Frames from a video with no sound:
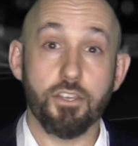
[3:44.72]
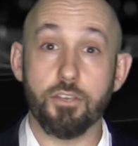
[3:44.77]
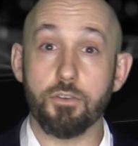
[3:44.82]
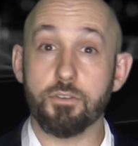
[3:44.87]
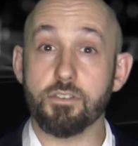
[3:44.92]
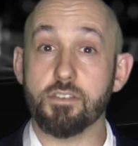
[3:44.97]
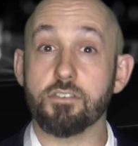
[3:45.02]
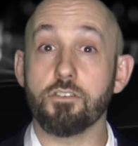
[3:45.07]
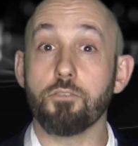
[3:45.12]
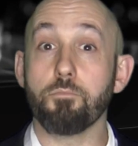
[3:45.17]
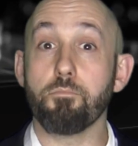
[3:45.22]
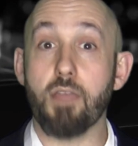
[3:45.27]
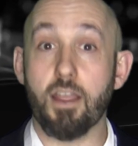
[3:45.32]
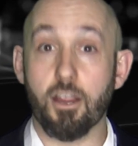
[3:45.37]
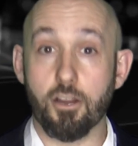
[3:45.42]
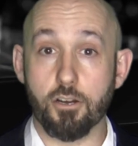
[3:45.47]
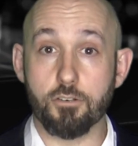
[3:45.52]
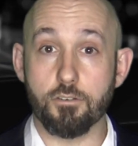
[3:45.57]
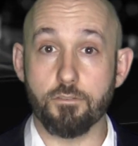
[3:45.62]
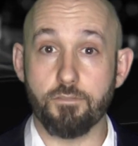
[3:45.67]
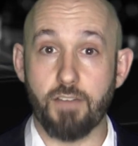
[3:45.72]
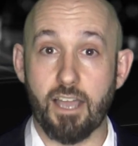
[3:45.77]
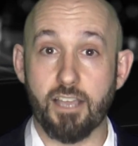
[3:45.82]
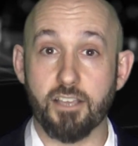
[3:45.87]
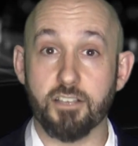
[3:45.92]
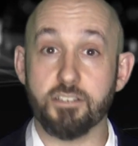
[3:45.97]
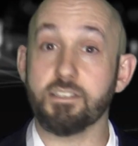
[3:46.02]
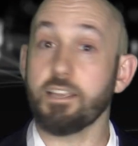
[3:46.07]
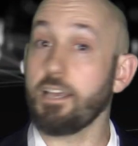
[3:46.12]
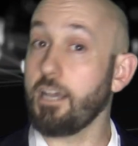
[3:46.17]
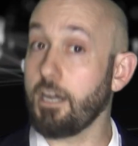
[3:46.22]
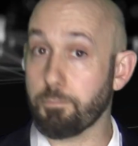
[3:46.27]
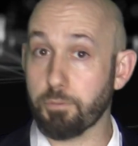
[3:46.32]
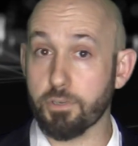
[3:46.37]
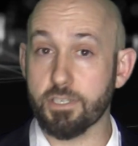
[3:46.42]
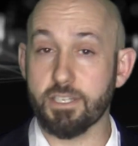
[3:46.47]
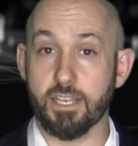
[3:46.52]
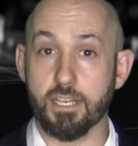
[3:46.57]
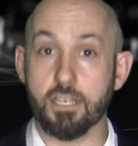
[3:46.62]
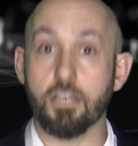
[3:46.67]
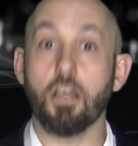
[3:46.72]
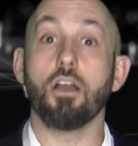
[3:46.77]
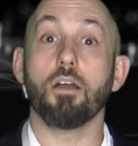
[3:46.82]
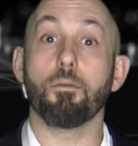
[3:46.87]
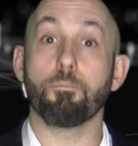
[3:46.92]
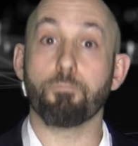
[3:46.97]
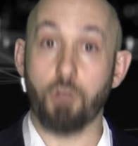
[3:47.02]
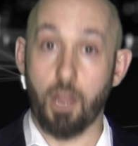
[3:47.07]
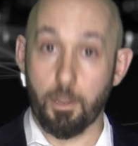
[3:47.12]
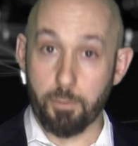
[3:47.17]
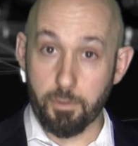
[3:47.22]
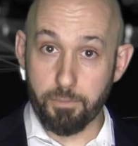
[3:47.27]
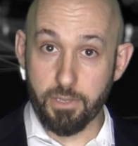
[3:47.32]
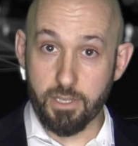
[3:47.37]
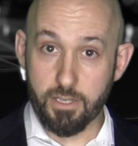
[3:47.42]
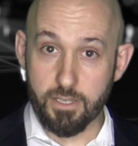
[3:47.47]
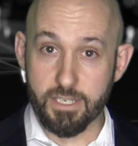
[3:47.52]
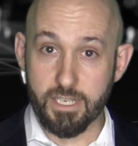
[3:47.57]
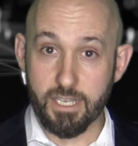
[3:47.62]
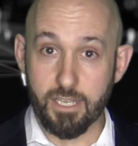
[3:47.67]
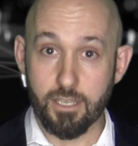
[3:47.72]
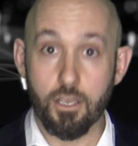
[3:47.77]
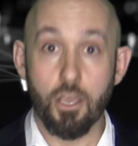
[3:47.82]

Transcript: uses numerical values to help predict probability,